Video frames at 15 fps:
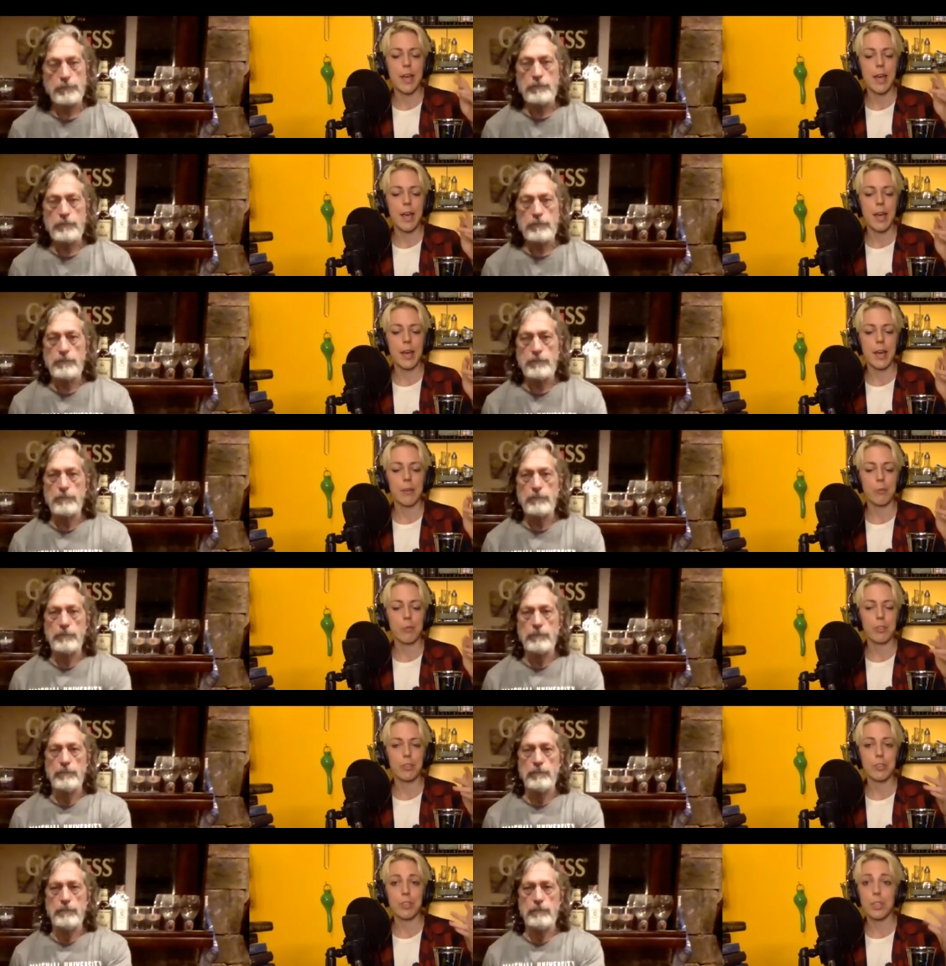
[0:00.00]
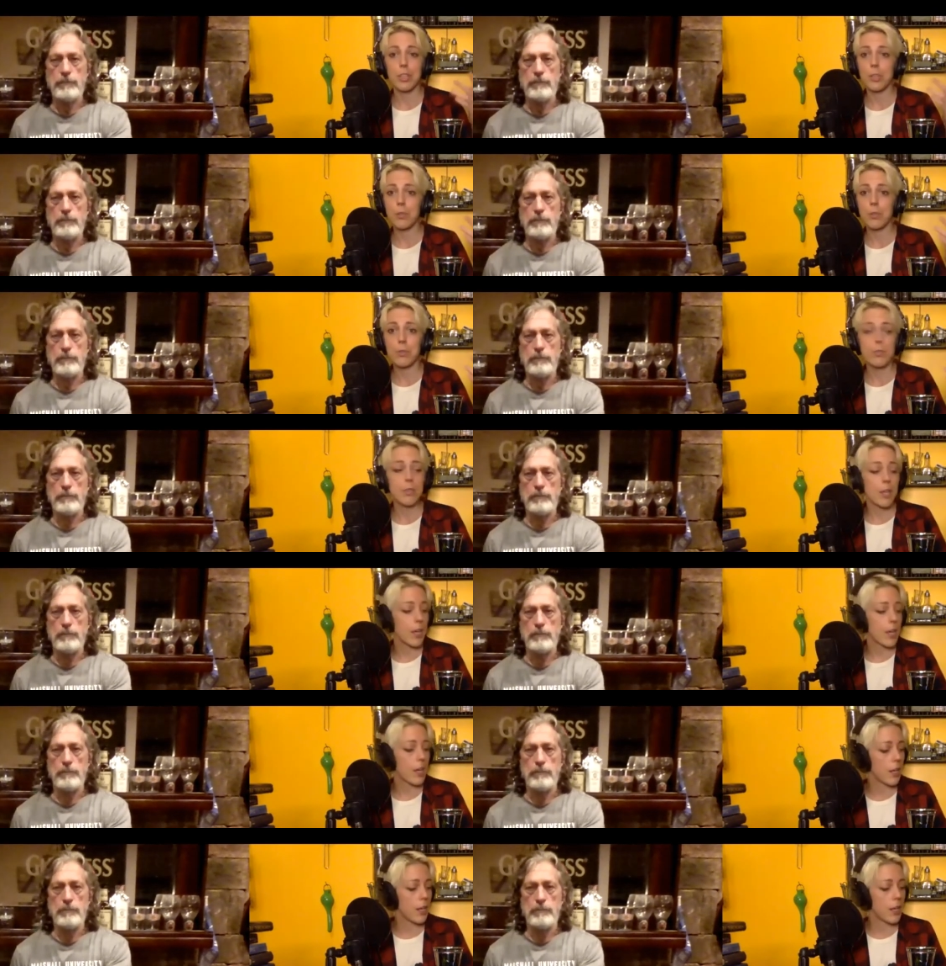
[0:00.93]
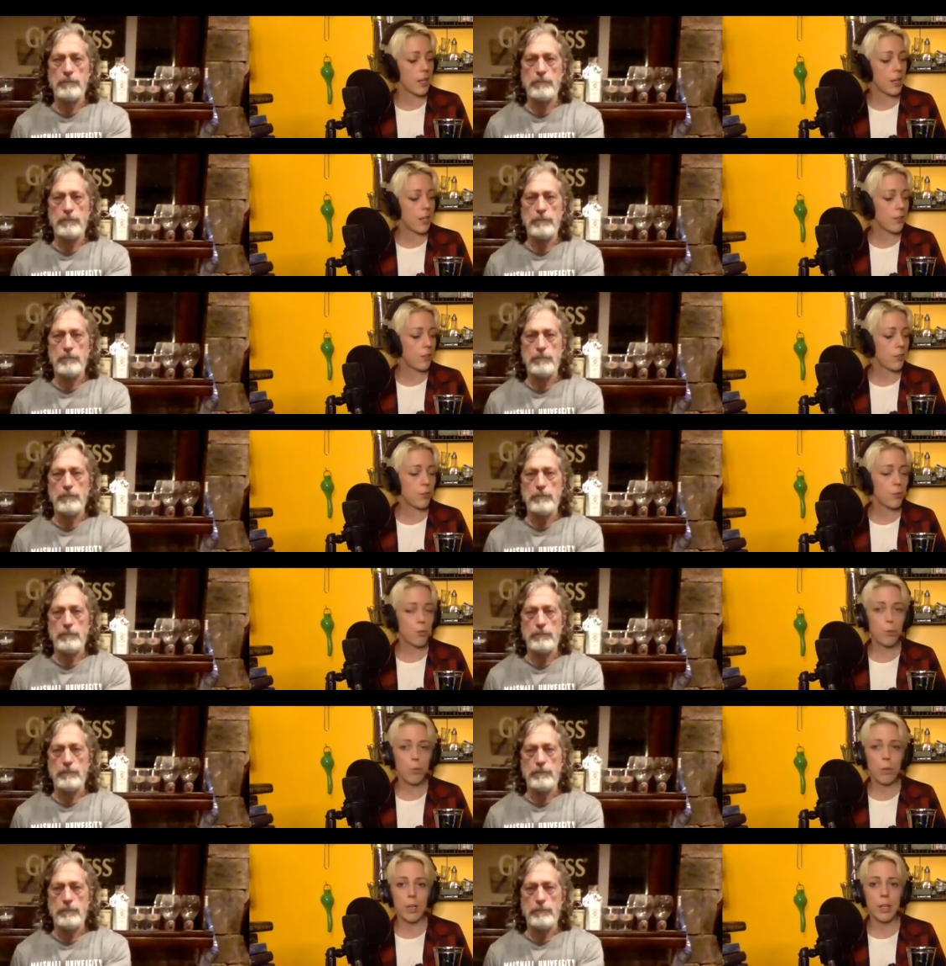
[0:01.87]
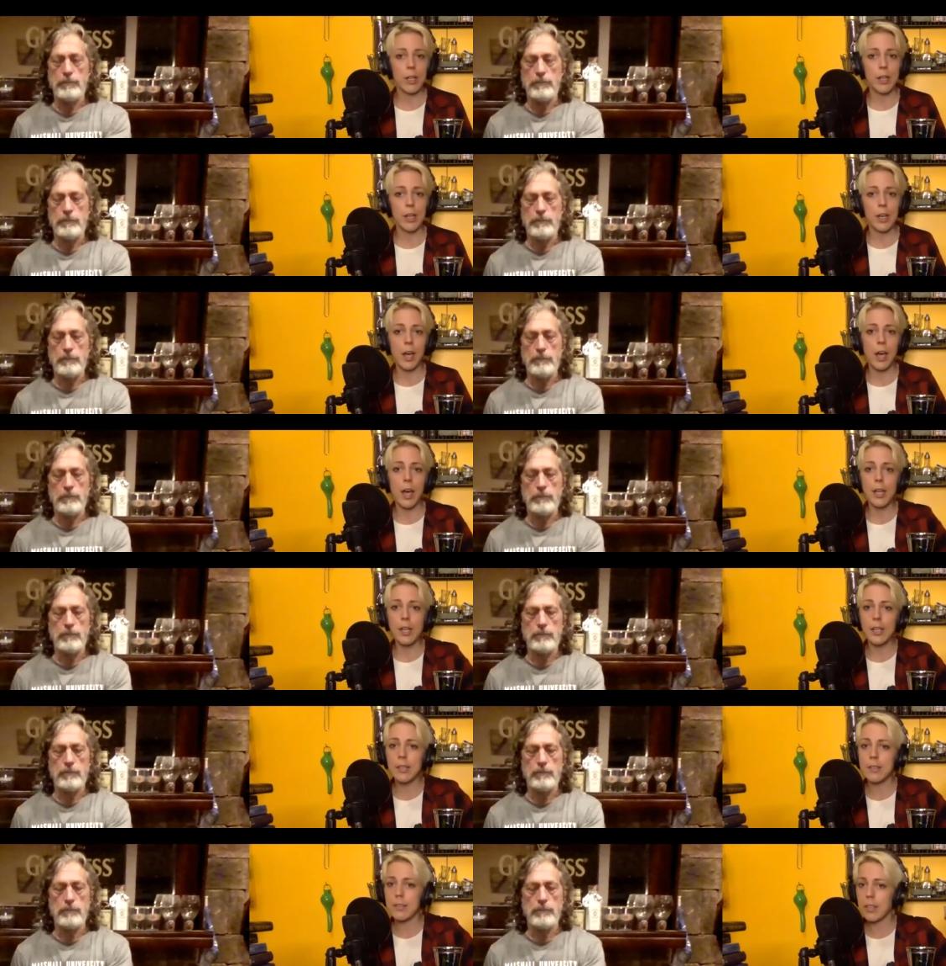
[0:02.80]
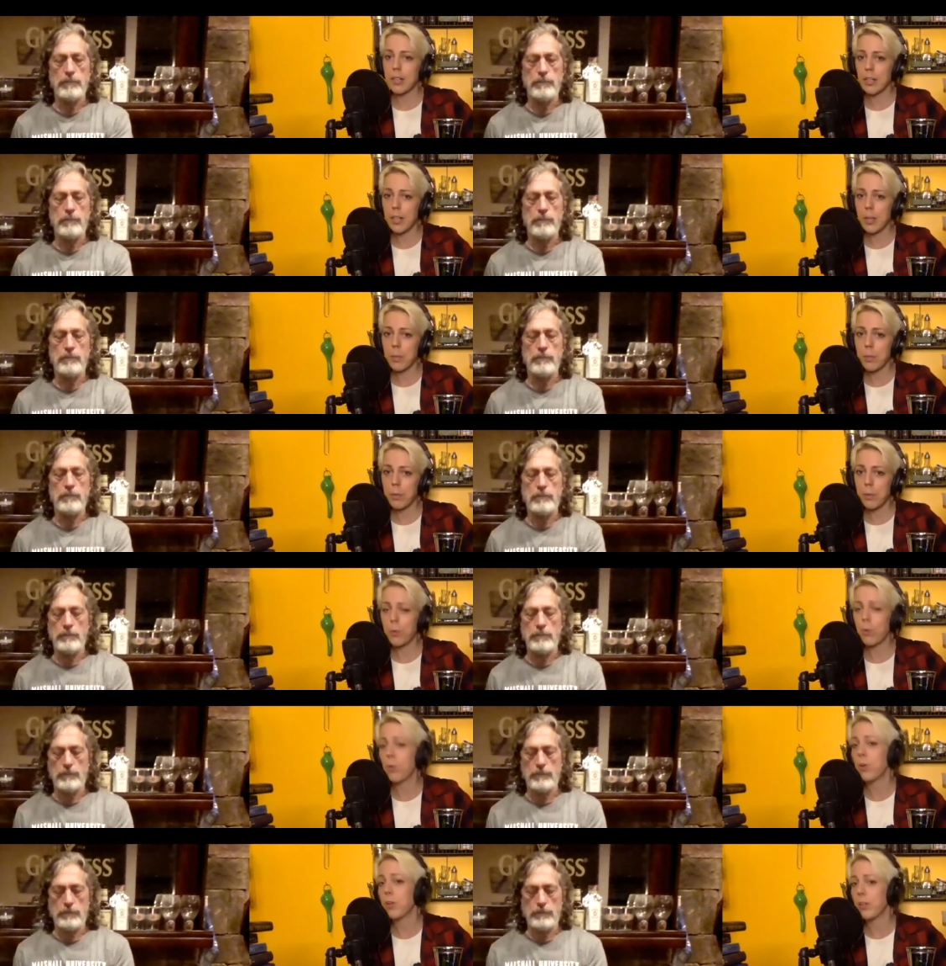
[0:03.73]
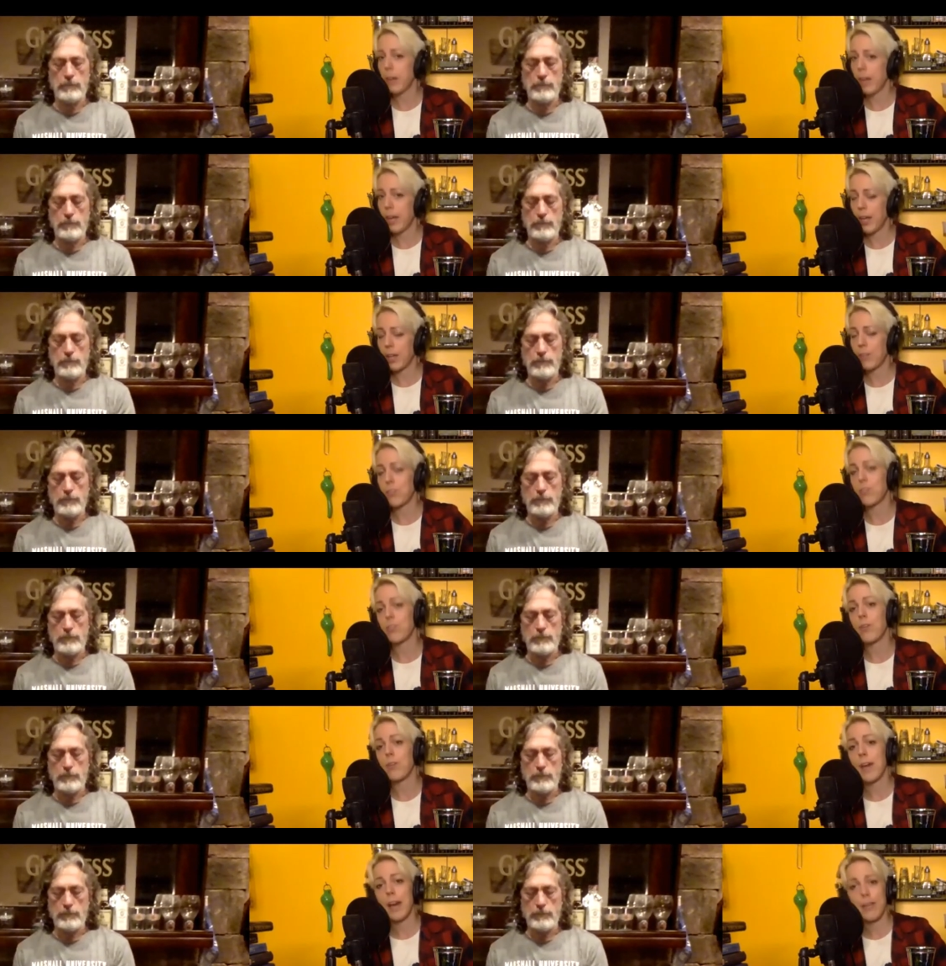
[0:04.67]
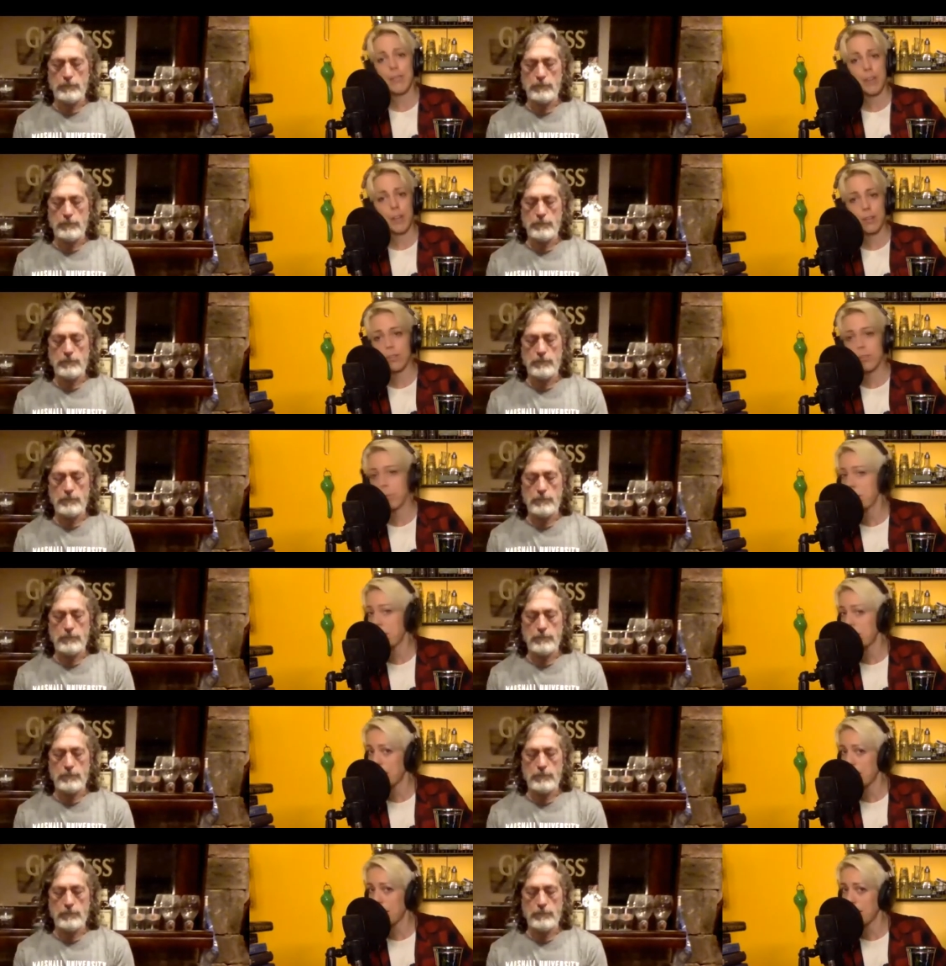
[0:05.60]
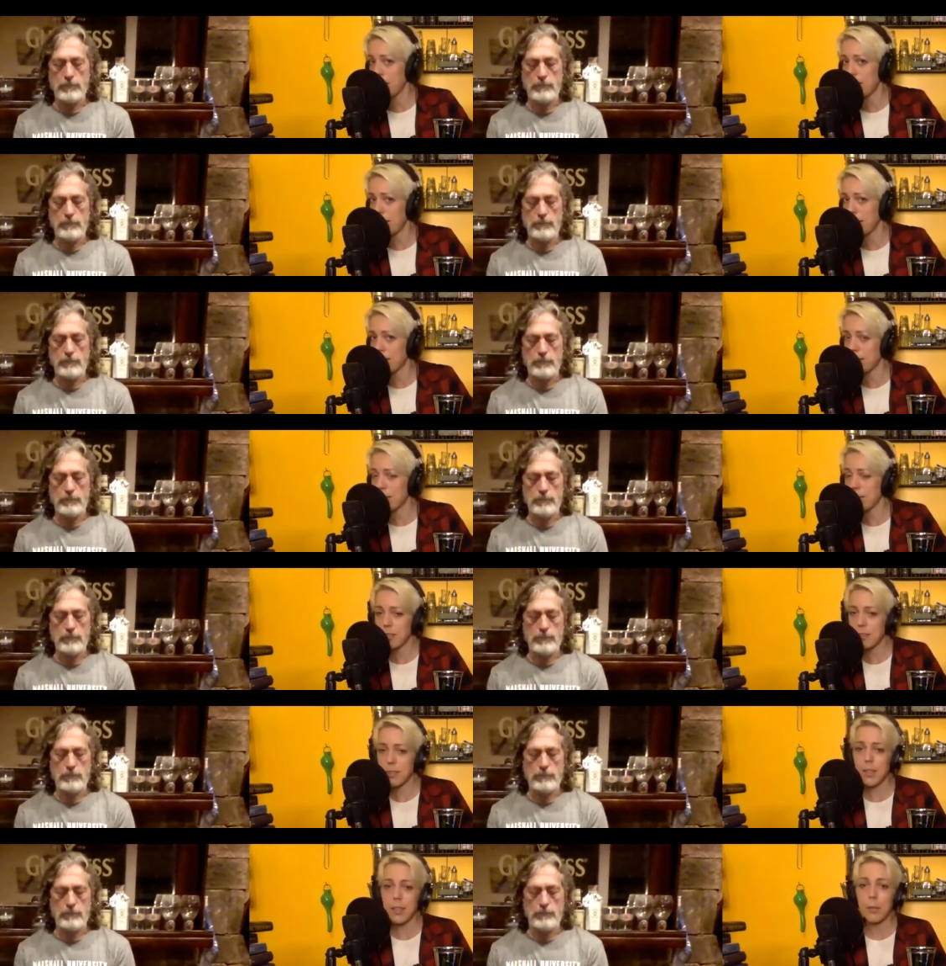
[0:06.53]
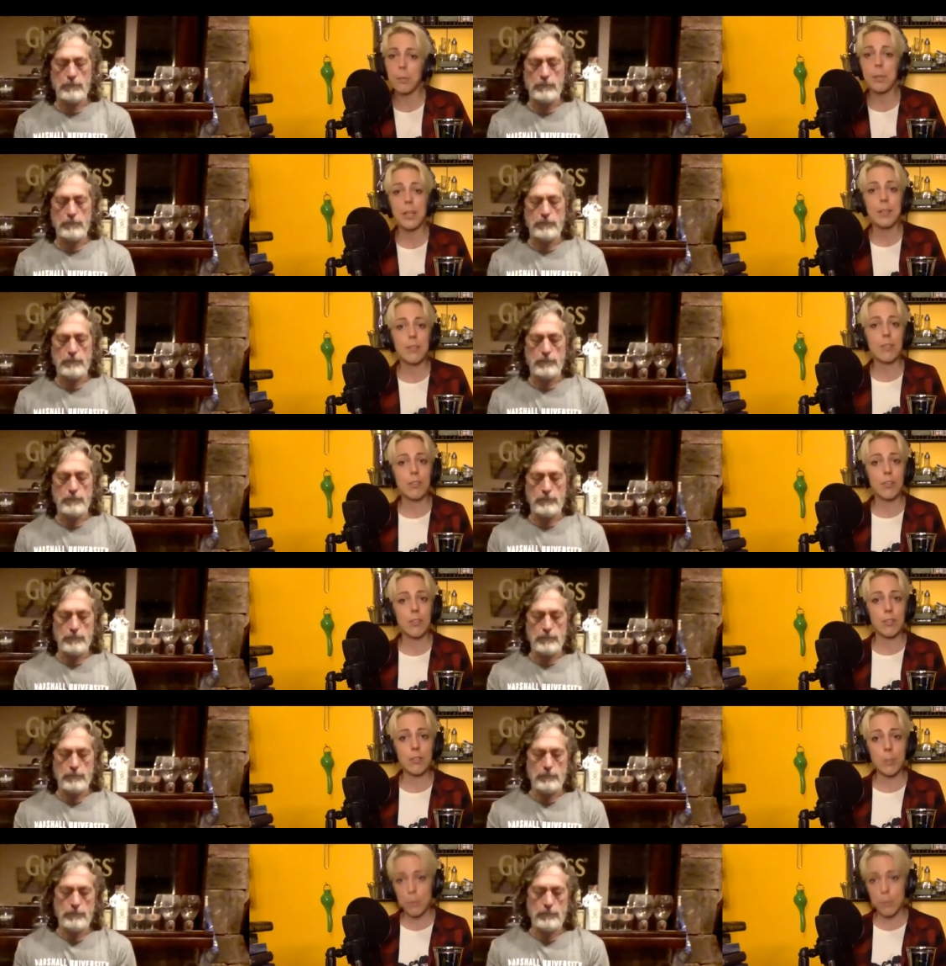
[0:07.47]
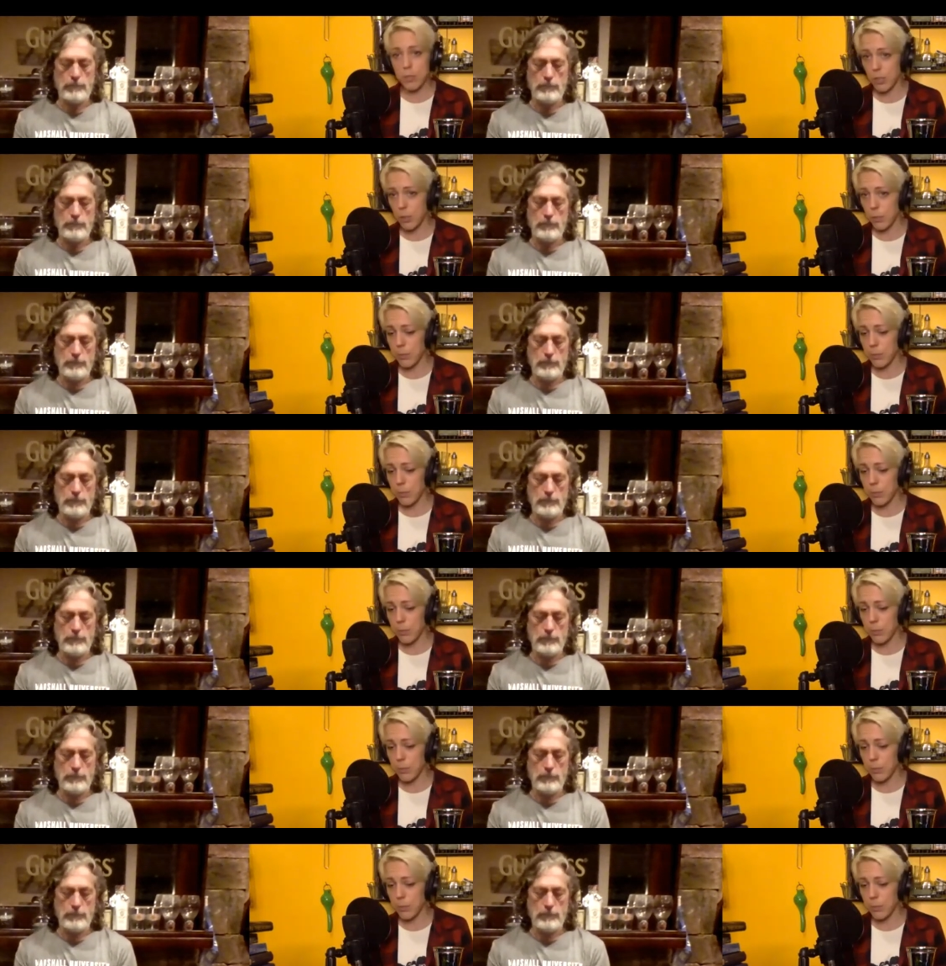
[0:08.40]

Speaker 1: and we're just going to use a two to one honey syrup, quarter ounce to a half ounce, depending on how you like things, in place of the simple syrup.